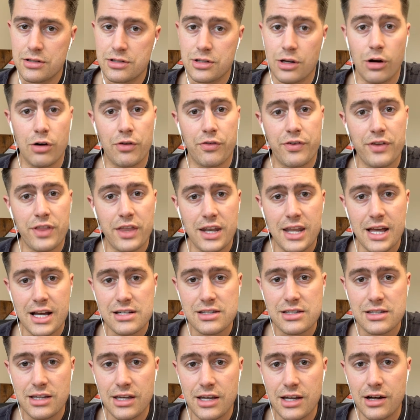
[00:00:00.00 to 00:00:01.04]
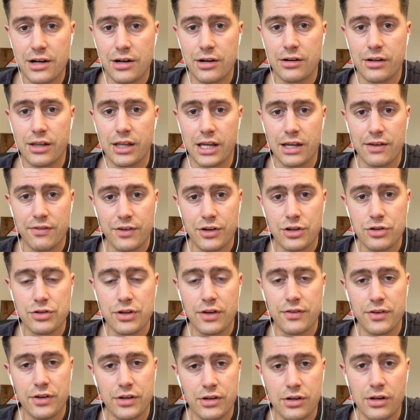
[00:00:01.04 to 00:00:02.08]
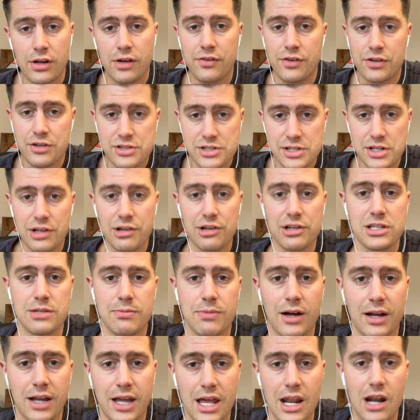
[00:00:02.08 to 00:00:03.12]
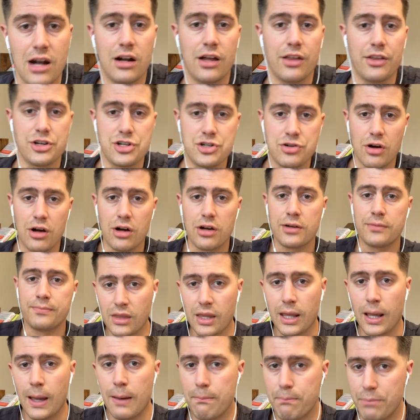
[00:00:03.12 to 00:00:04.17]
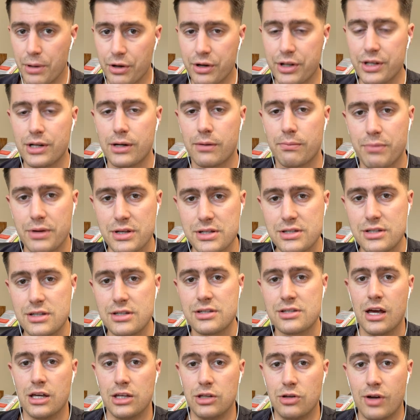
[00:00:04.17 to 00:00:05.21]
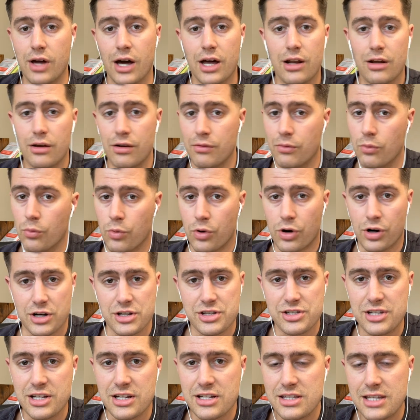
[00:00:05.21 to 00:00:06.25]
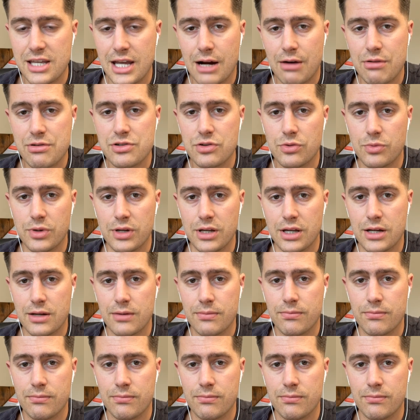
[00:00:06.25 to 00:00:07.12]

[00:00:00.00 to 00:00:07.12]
So for the next year, like if you're if you're if you're serious about getting another truck and building your business, you got to work 60 hours a week,